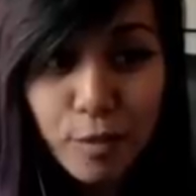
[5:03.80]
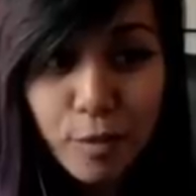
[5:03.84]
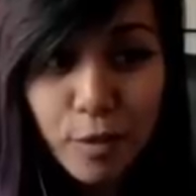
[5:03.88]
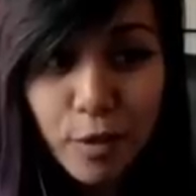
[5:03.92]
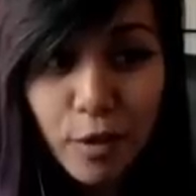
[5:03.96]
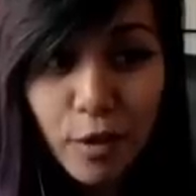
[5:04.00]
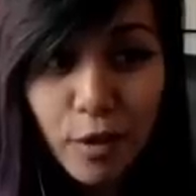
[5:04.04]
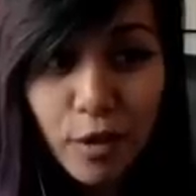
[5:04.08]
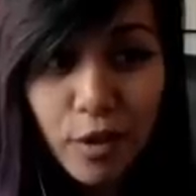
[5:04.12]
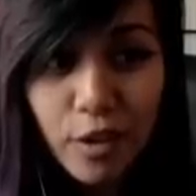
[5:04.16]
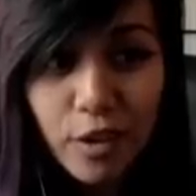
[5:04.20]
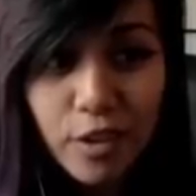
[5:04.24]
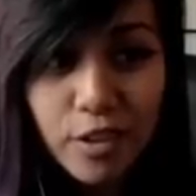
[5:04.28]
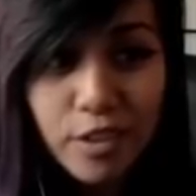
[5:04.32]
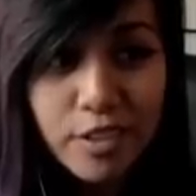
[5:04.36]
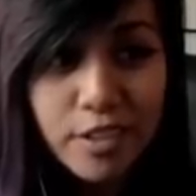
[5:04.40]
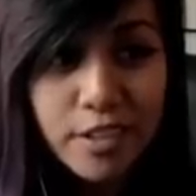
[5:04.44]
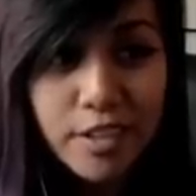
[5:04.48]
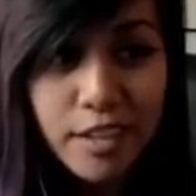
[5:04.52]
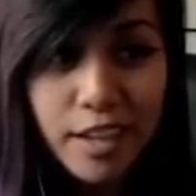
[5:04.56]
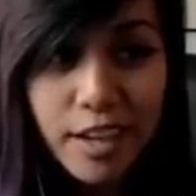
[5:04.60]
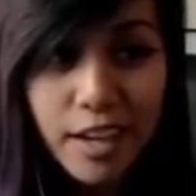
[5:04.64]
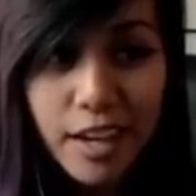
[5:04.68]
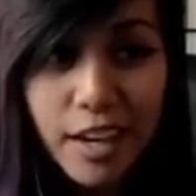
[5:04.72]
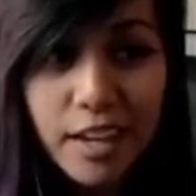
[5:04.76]
Trap Hole.
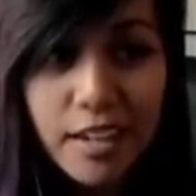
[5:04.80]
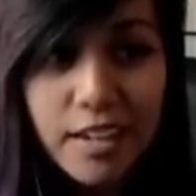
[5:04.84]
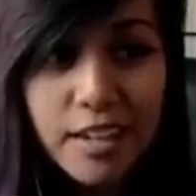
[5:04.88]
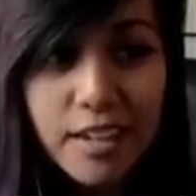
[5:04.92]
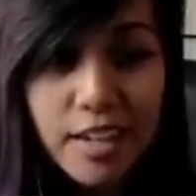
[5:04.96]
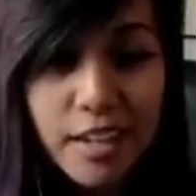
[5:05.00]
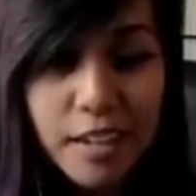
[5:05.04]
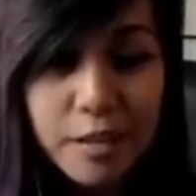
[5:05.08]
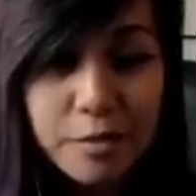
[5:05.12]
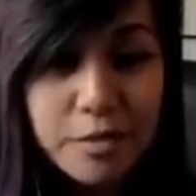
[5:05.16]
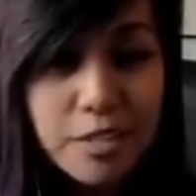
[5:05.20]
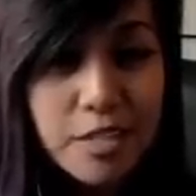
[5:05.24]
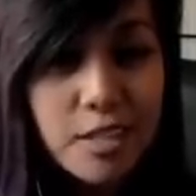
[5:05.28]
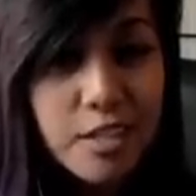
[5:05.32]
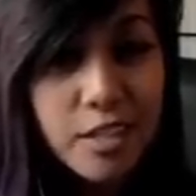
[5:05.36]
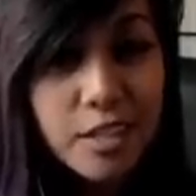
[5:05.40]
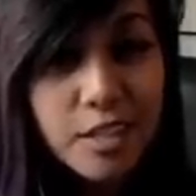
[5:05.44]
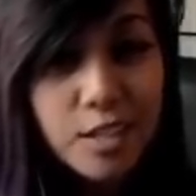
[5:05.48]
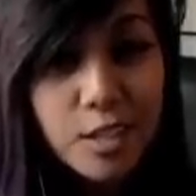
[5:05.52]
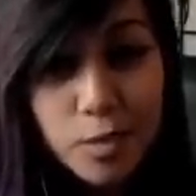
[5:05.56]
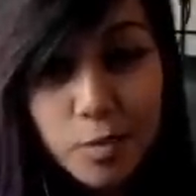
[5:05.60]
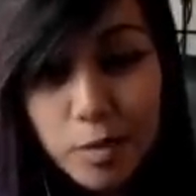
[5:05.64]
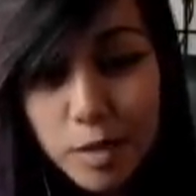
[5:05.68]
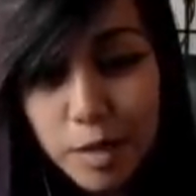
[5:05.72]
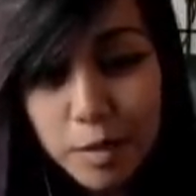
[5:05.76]
They had an
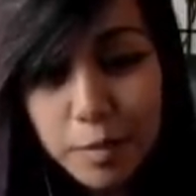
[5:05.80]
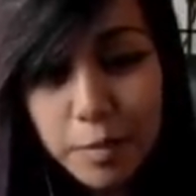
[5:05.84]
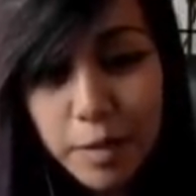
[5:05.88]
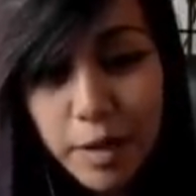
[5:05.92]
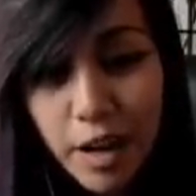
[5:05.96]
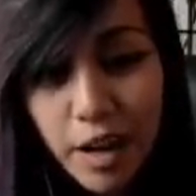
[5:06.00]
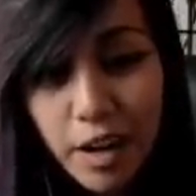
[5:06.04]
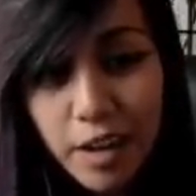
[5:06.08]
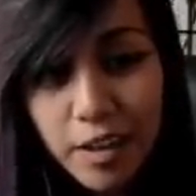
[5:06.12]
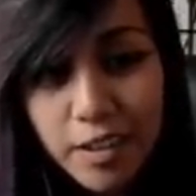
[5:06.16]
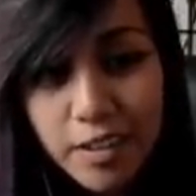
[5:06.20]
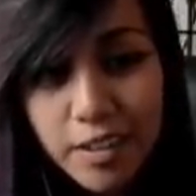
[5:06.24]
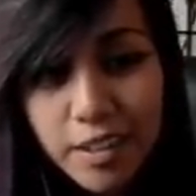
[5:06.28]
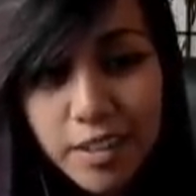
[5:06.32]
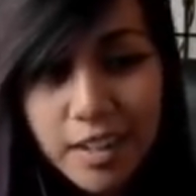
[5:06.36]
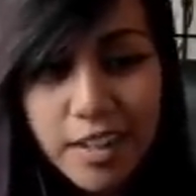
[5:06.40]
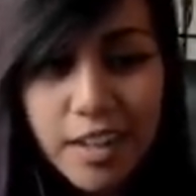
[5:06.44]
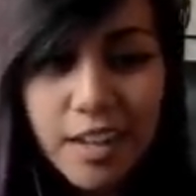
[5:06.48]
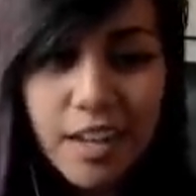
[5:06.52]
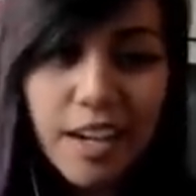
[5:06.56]
Amazoness Willpower,